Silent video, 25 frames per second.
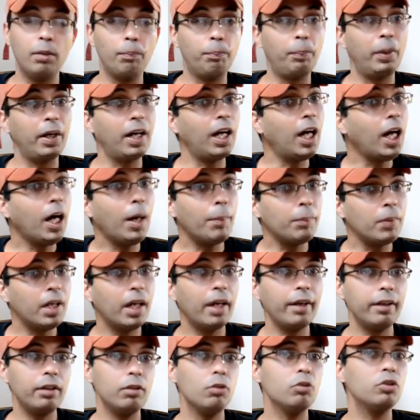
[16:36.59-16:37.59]
but I'm
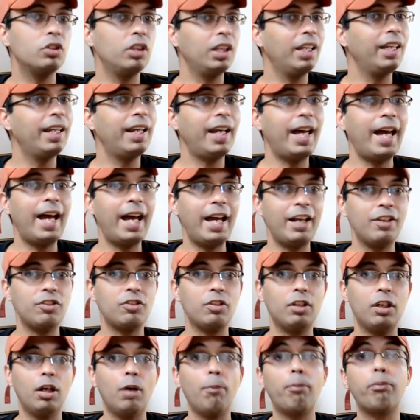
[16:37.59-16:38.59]
not using it
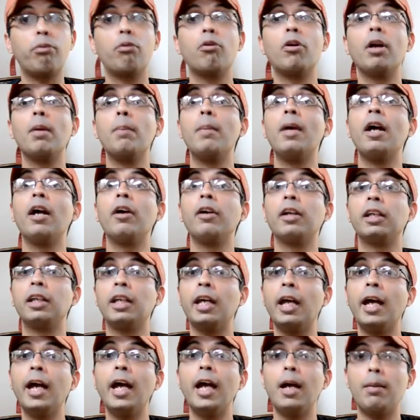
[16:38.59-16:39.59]
as a primary
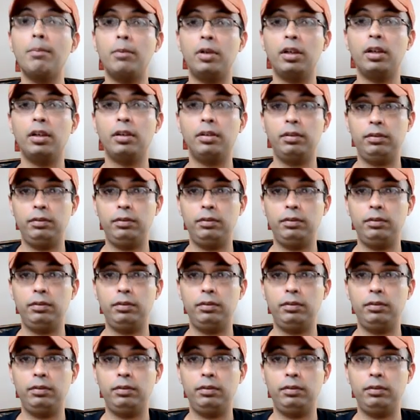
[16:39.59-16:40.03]
camera.